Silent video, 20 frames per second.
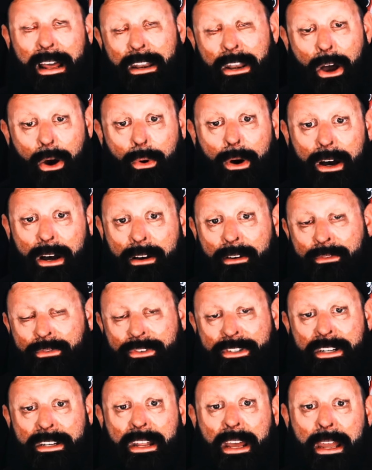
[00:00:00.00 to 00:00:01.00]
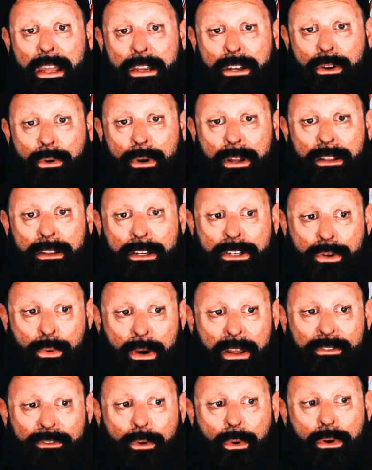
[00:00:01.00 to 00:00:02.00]
know of today doing the
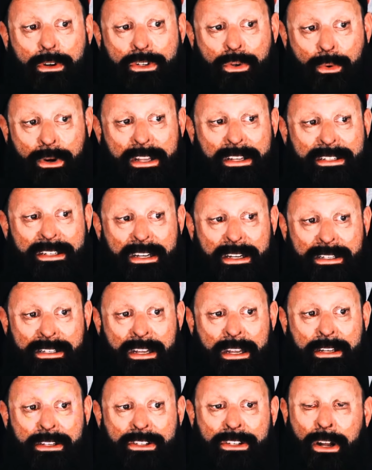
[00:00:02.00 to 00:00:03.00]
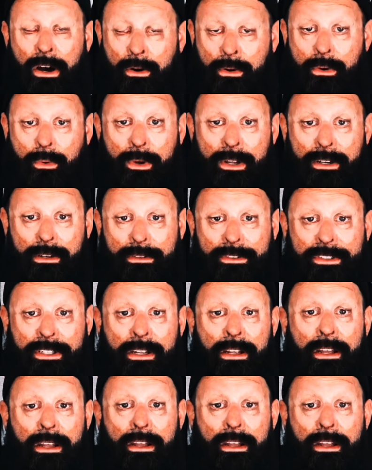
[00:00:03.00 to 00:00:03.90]
24, 26-inch donk wheels.